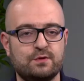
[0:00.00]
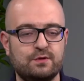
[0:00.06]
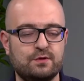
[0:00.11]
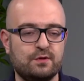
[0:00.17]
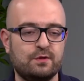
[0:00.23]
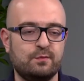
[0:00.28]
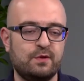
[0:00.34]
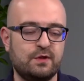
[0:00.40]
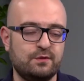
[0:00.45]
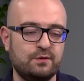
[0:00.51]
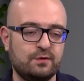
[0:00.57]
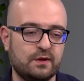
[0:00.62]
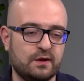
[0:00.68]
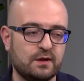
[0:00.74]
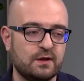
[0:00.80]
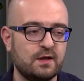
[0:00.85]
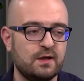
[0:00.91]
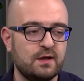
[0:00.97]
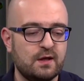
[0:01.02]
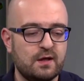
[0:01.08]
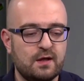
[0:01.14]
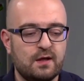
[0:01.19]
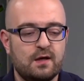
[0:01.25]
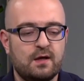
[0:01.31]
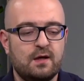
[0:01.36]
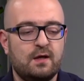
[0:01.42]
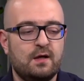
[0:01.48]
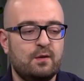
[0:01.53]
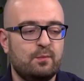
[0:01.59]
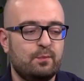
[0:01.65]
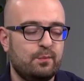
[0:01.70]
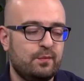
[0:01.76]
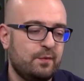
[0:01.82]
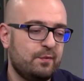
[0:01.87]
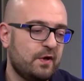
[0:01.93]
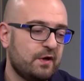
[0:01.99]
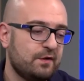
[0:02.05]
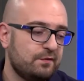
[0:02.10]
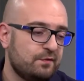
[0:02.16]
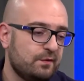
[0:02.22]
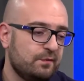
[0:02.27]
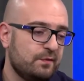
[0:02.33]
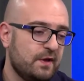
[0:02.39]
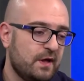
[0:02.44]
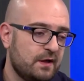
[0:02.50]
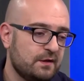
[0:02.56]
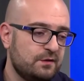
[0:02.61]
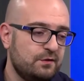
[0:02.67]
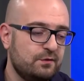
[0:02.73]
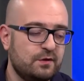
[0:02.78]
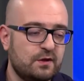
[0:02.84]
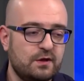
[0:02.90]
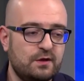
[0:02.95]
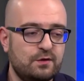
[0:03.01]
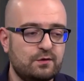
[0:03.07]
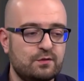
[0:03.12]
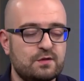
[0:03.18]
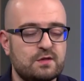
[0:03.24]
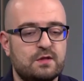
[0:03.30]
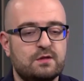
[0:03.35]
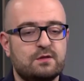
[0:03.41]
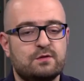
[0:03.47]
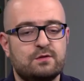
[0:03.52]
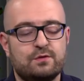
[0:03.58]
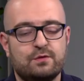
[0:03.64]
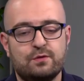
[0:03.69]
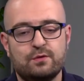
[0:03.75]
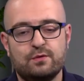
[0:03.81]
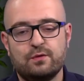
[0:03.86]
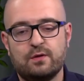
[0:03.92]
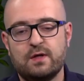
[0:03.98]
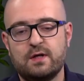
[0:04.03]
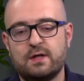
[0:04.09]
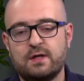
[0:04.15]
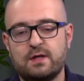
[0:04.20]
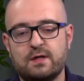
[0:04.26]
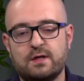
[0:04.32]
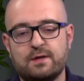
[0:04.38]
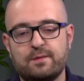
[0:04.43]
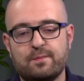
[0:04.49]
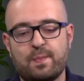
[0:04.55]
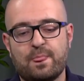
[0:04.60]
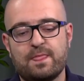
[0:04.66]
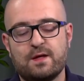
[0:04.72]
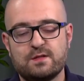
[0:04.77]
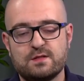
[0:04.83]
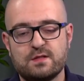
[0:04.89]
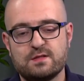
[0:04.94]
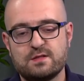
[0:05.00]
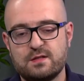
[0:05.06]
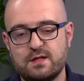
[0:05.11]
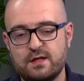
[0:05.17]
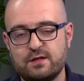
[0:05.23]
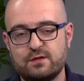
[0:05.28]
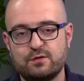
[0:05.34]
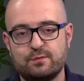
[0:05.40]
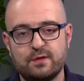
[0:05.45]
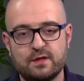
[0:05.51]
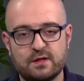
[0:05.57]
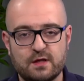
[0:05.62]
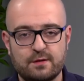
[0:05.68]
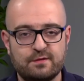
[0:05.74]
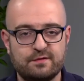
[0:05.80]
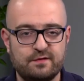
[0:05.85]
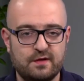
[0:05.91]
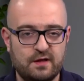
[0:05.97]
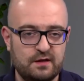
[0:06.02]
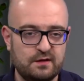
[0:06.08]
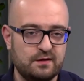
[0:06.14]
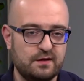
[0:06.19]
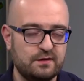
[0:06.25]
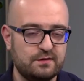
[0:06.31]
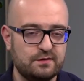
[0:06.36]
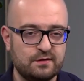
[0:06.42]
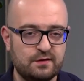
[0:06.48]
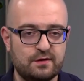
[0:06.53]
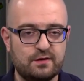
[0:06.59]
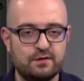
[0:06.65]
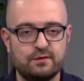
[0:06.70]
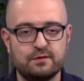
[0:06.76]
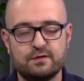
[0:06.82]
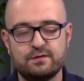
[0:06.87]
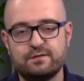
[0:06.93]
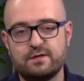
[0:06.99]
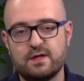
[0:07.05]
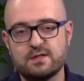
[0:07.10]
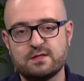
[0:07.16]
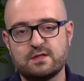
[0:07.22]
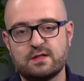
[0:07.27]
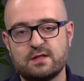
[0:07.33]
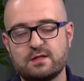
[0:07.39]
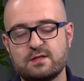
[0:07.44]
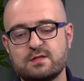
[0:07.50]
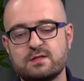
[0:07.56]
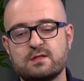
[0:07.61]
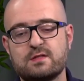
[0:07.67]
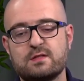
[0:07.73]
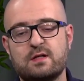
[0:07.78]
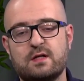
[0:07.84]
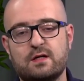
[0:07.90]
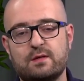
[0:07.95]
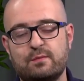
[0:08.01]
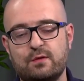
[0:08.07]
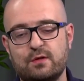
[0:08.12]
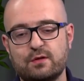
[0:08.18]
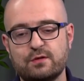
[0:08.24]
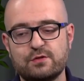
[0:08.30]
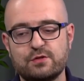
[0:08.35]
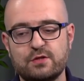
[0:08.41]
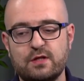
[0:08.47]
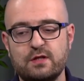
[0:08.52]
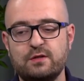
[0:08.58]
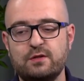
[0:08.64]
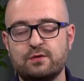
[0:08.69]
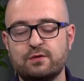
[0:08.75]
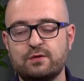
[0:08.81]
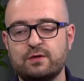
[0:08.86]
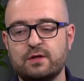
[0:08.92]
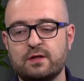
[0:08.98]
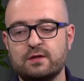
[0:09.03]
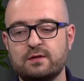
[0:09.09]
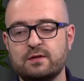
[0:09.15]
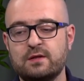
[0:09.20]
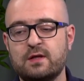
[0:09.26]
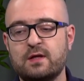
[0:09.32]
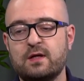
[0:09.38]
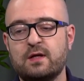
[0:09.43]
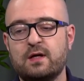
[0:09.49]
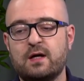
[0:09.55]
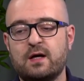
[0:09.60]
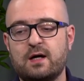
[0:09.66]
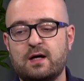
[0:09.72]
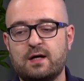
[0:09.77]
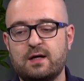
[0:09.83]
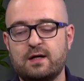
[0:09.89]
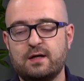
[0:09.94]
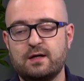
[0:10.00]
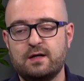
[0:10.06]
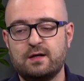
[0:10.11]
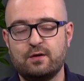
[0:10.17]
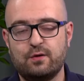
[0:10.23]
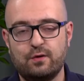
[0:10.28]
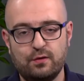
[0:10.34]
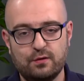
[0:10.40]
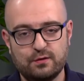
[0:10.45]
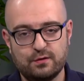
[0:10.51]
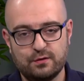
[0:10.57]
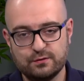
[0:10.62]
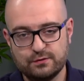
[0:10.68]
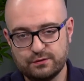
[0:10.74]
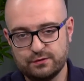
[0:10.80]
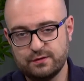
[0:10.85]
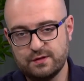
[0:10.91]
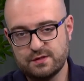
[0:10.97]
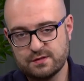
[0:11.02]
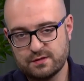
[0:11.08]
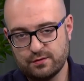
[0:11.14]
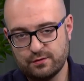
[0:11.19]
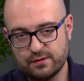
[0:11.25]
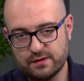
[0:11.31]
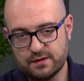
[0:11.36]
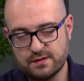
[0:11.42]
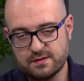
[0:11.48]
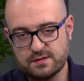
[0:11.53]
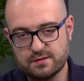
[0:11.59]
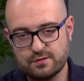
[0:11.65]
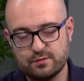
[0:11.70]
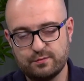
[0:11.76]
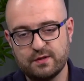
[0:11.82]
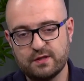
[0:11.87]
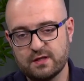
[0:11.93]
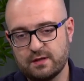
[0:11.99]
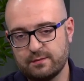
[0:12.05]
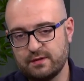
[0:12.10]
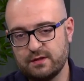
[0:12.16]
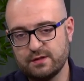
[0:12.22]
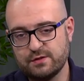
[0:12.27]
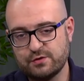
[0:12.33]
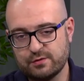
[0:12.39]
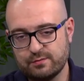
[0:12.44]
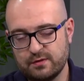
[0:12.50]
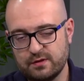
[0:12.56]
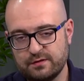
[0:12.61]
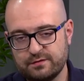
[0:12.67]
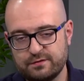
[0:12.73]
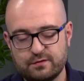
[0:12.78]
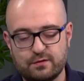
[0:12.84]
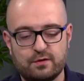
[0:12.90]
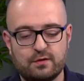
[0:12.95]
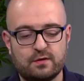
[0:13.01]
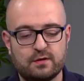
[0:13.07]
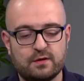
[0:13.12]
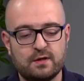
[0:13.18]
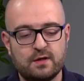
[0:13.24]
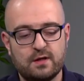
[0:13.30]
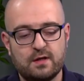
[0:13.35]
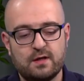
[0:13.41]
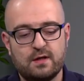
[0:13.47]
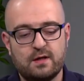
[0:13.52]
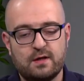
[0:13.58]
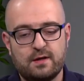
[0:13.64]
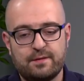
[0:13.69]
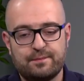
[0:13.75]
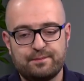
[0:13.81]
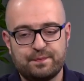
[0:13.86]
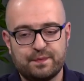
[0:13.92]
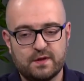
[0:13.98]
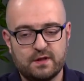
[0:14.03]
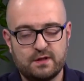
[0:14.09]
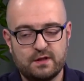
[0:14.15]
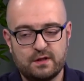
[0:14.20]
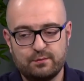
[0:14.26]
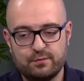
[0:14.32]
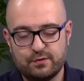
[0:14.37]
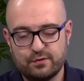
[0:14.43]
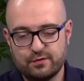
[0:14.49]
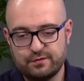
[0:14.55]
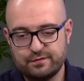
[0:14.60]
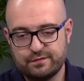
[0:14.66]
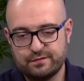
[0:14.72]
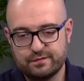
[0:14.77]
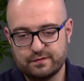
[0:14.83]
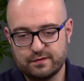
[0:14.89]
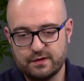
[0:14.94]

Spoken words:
you'll be doing. Apart from that, you can use it to as a stake to become a validator on the Fasttoken blockchain. You can hold on to these tokens to become eligible for a number of